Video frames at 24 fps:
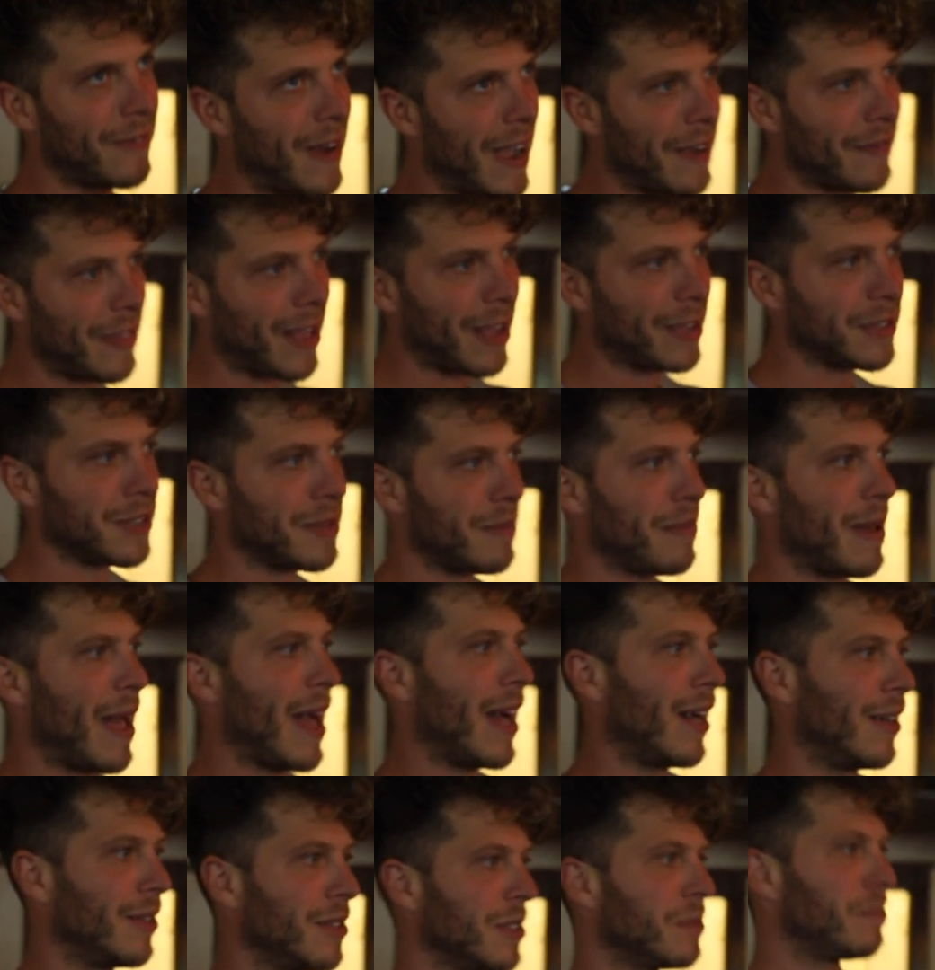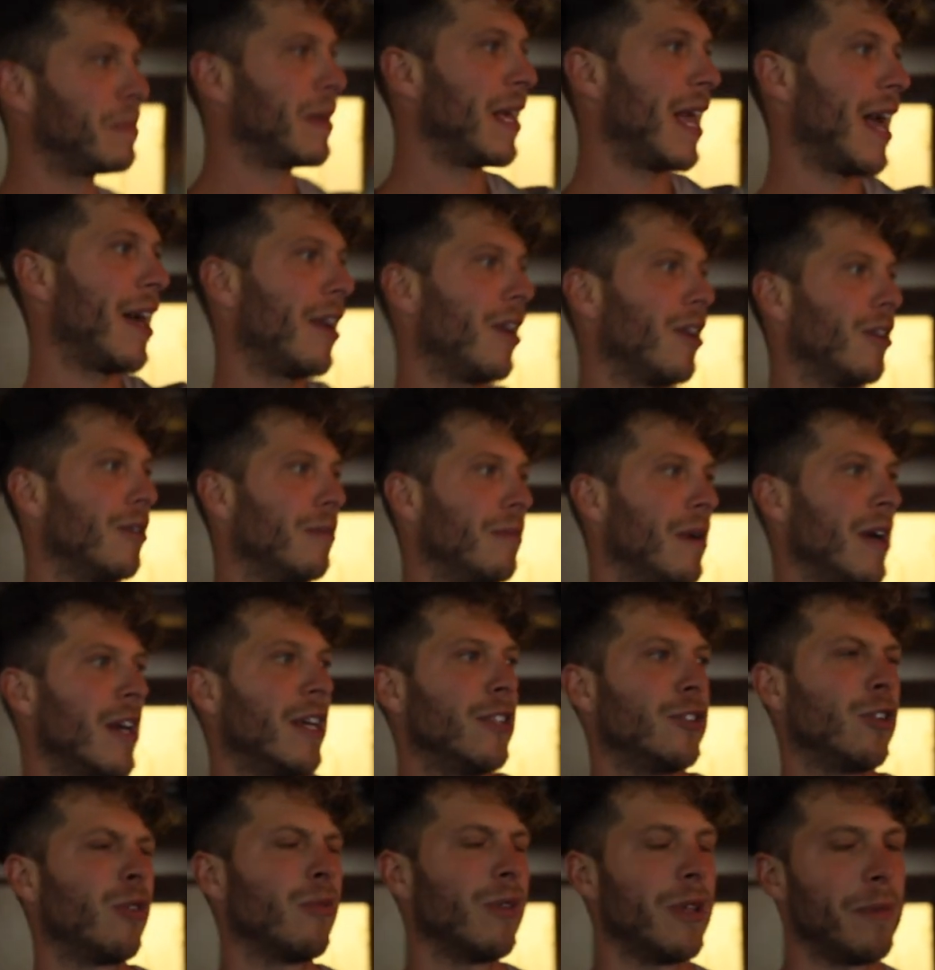5,000 pounds. Piano,
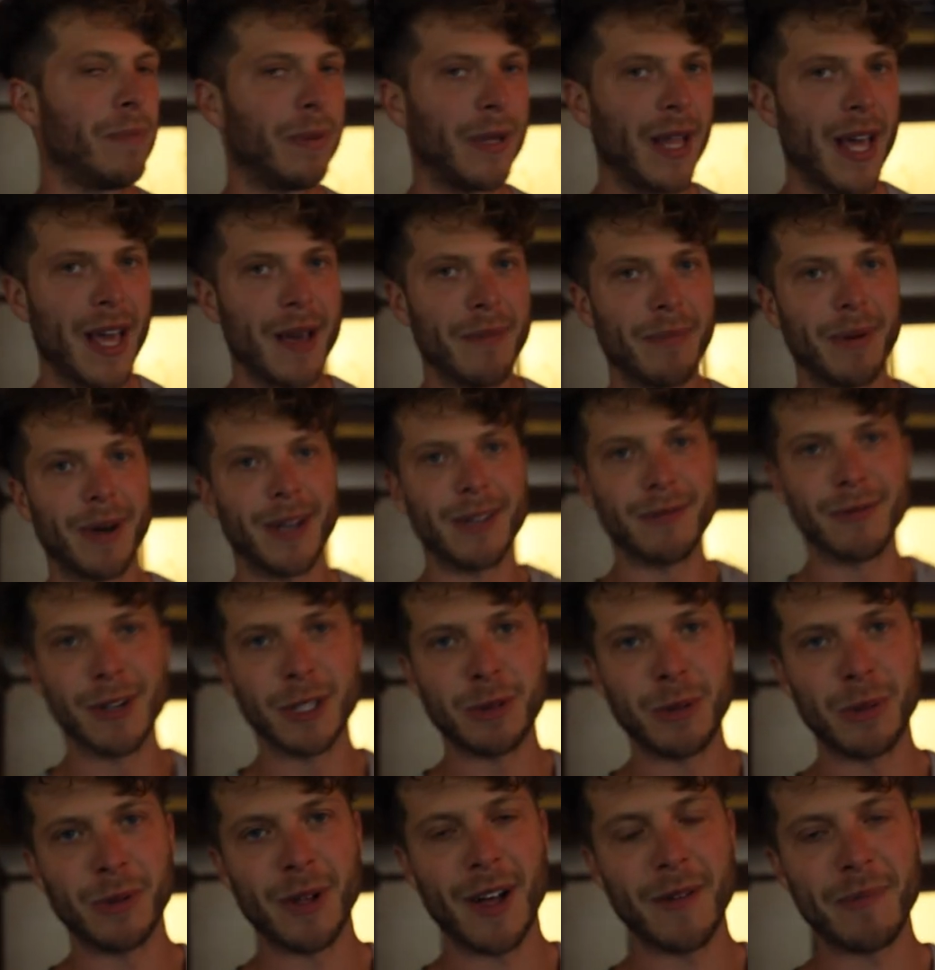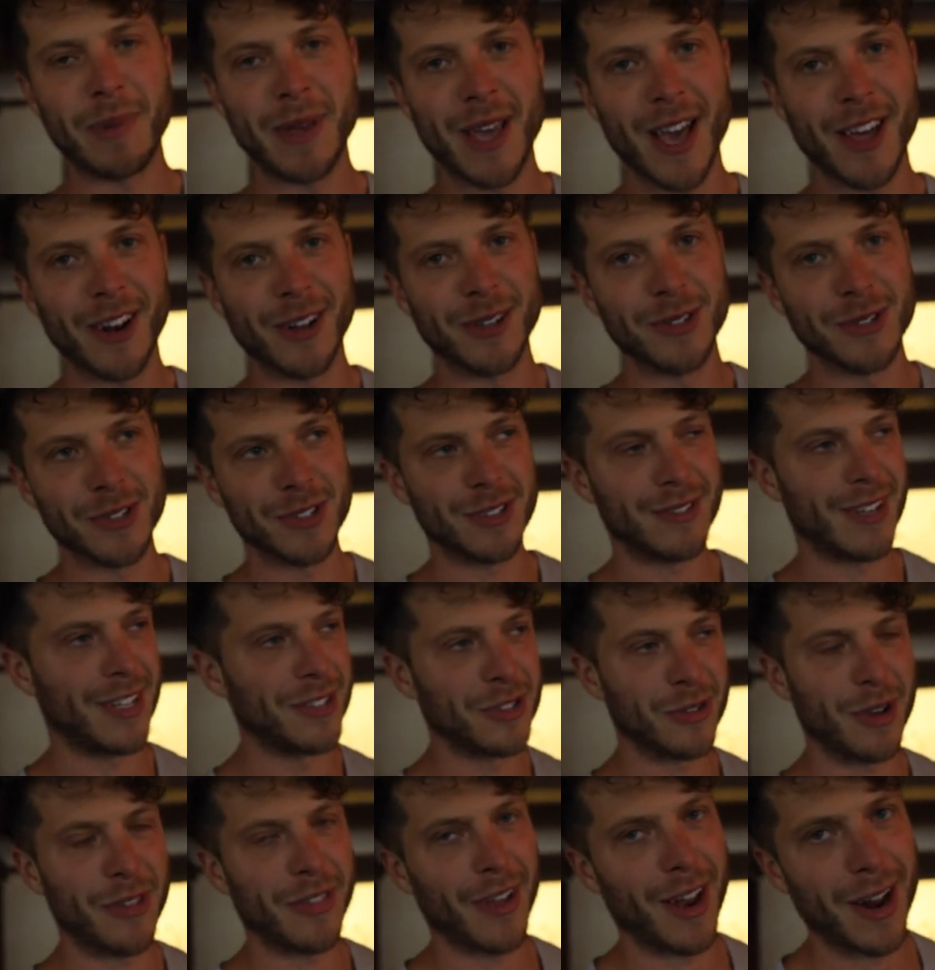don't really play it, but rich people have pianos, and
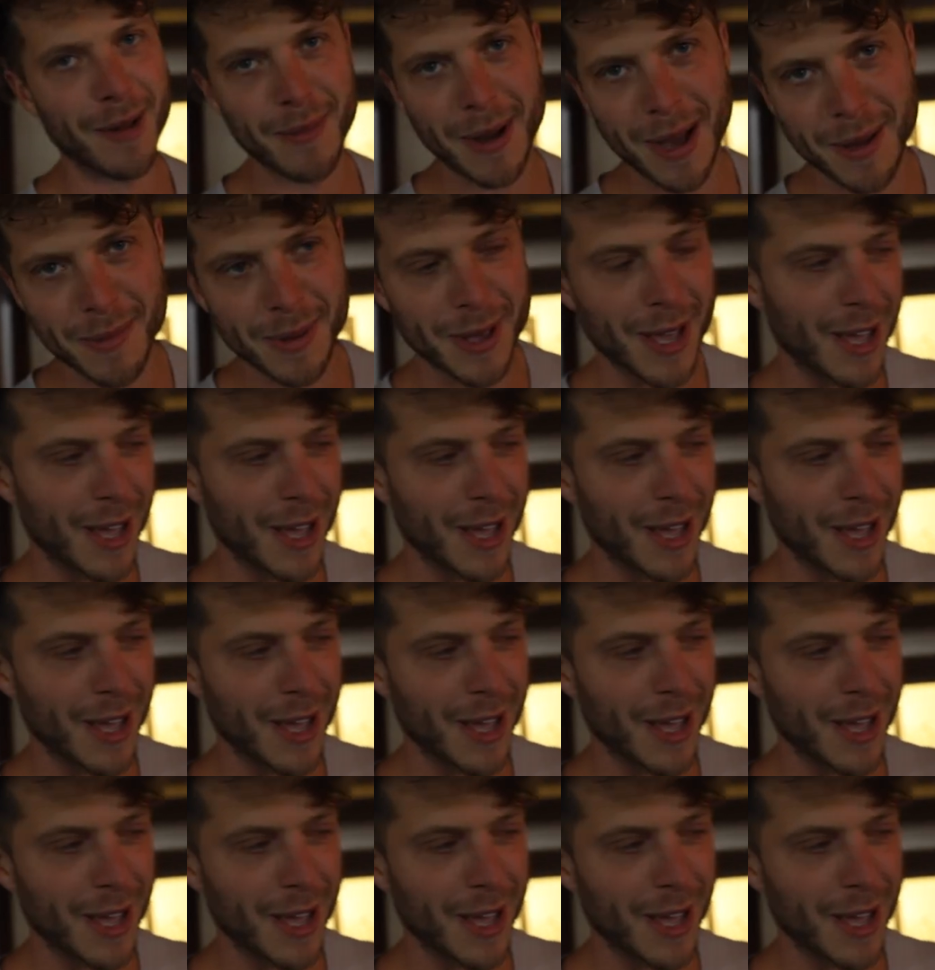so I thought I'd buy a